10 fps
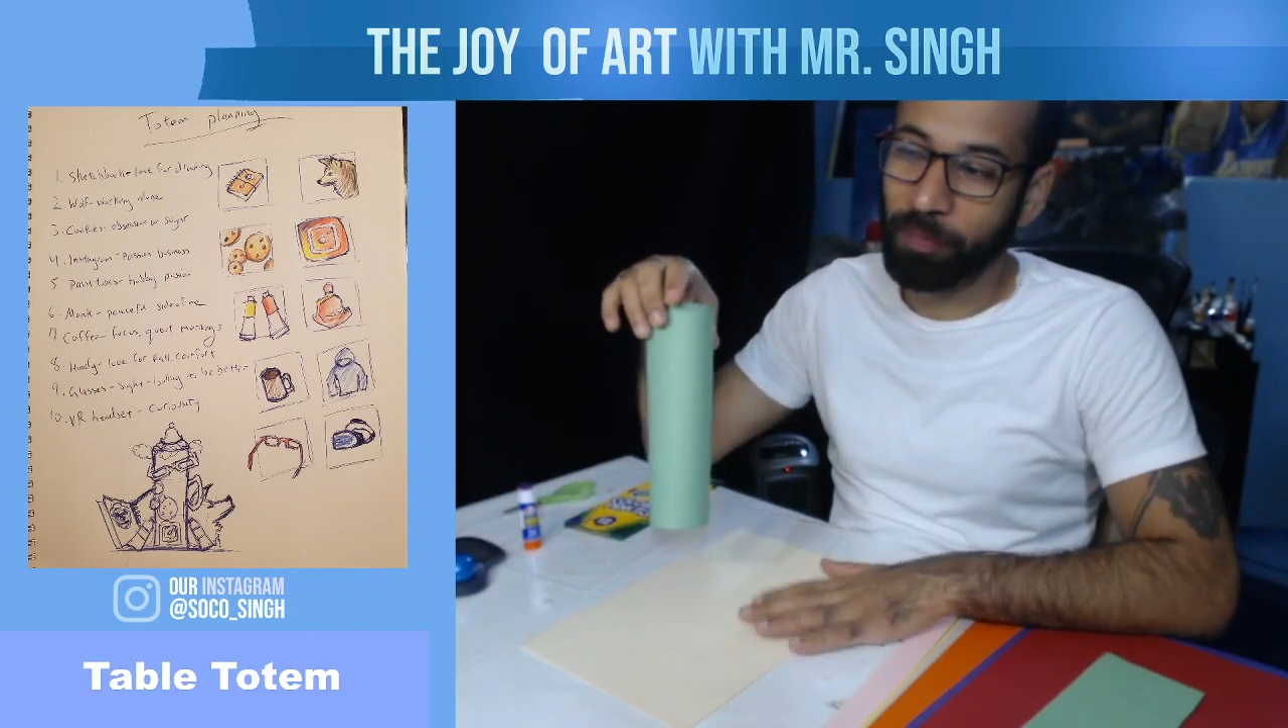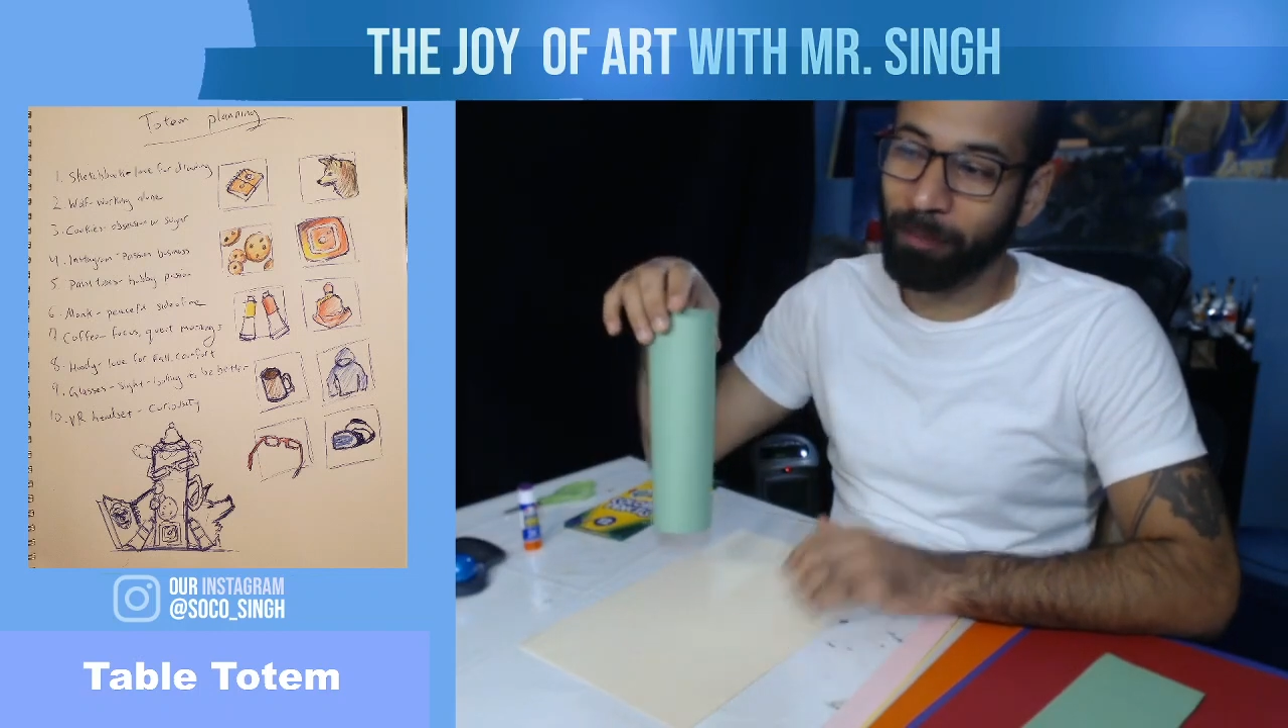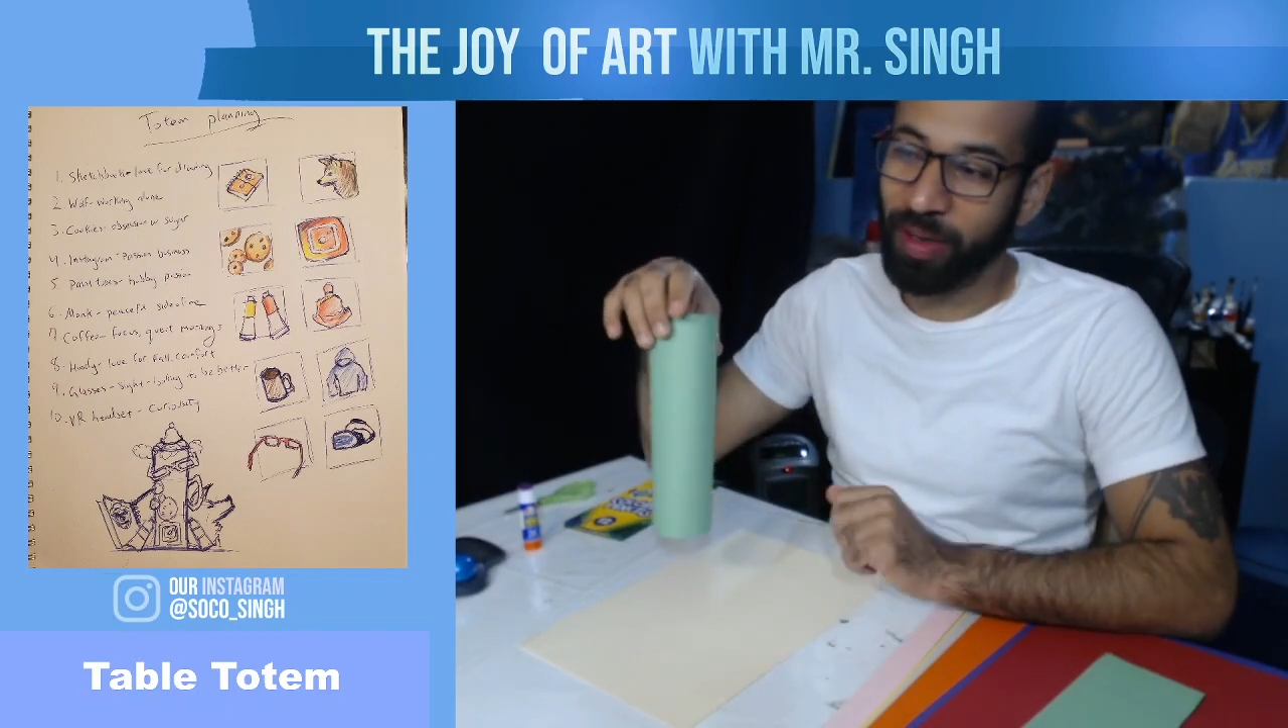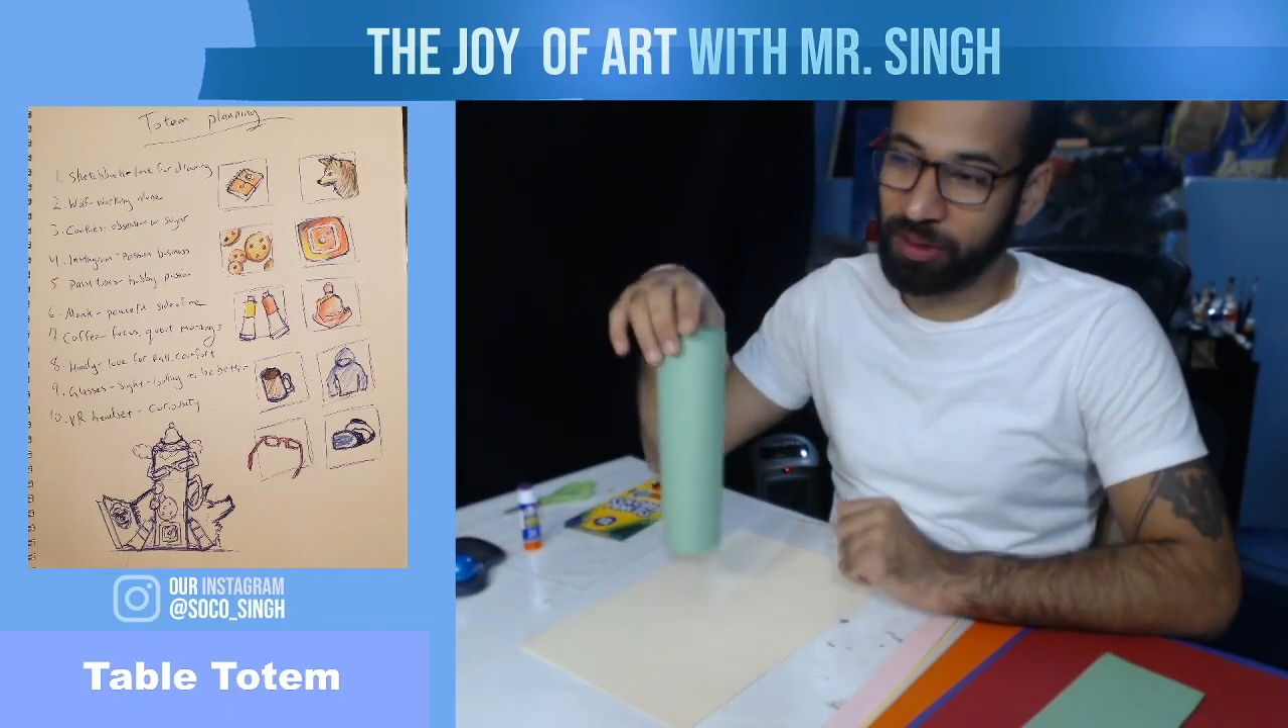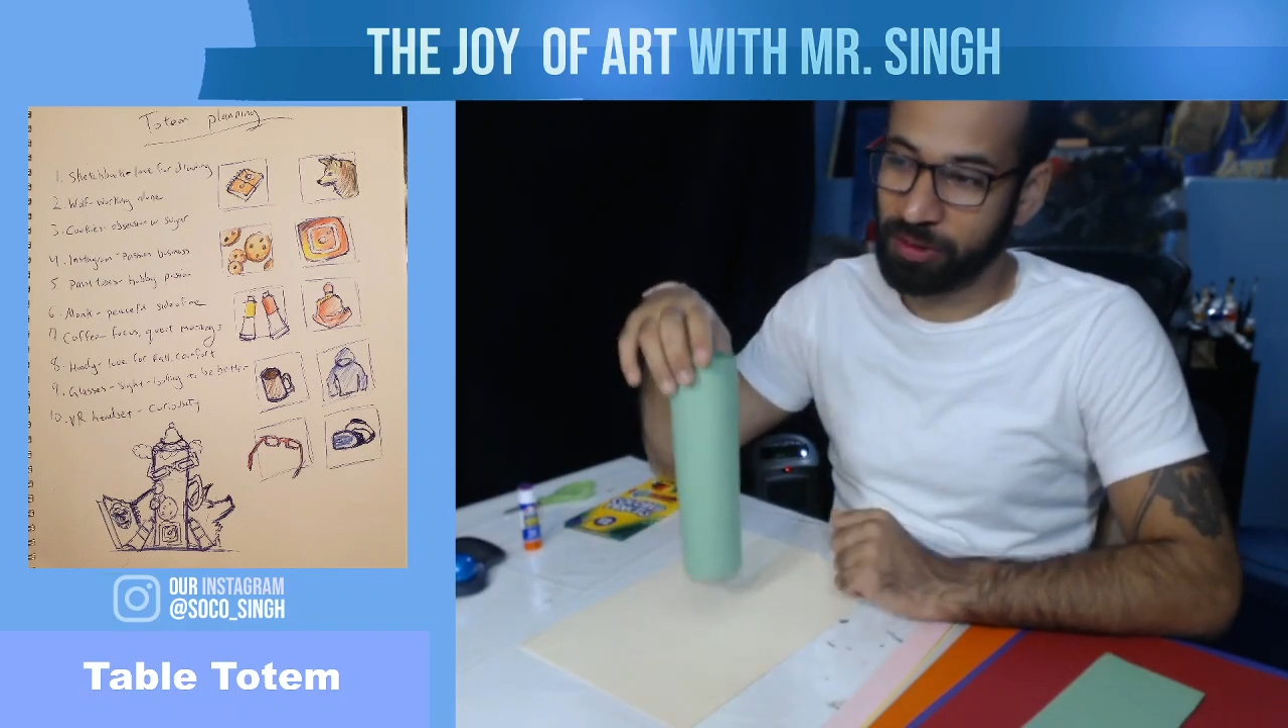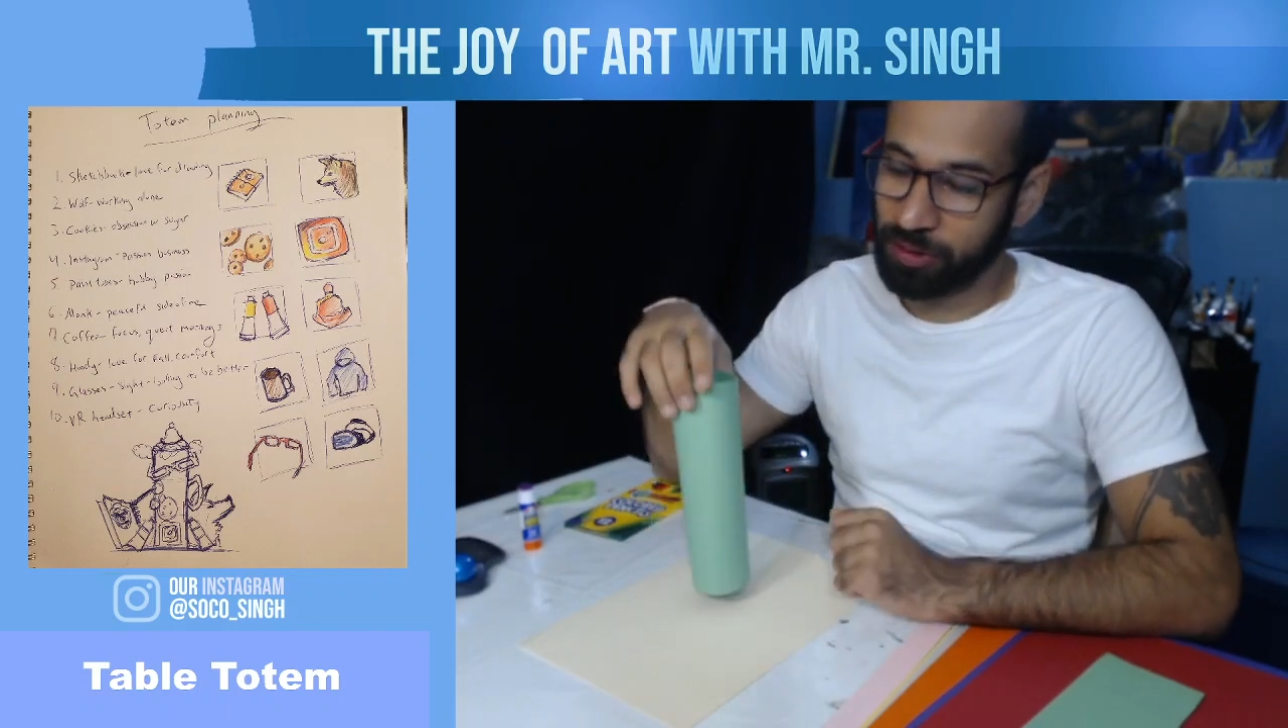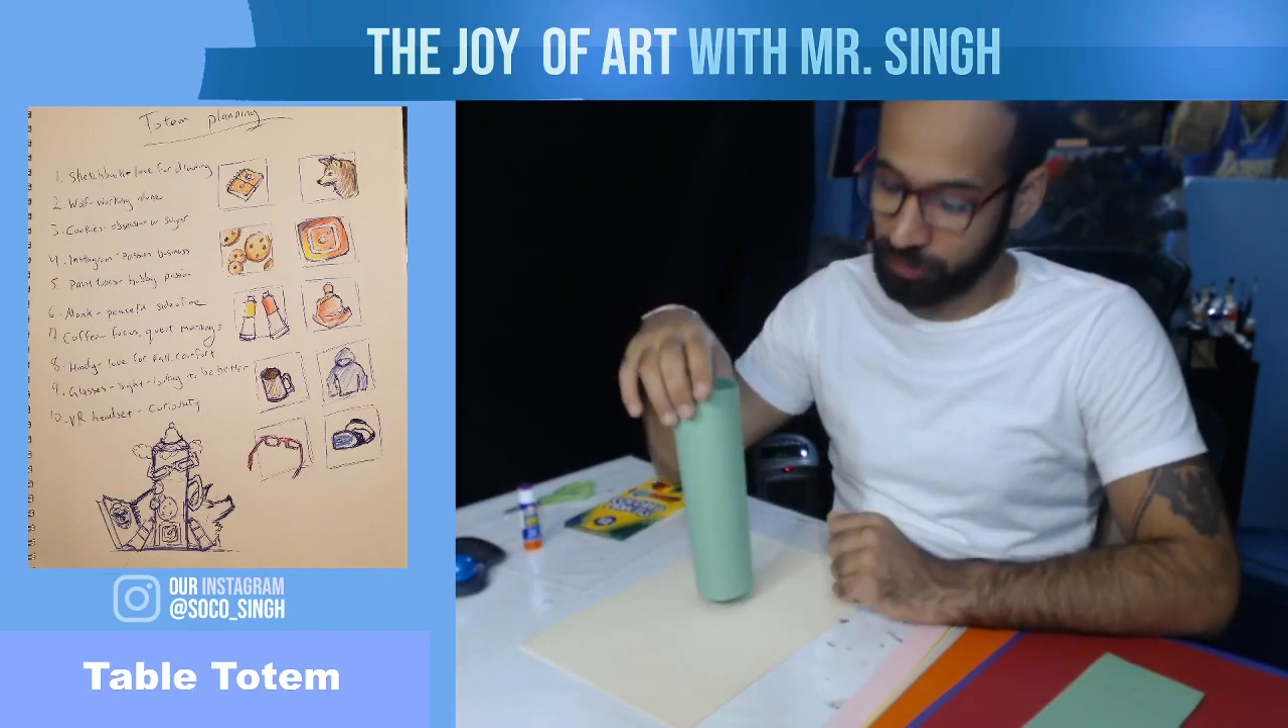base,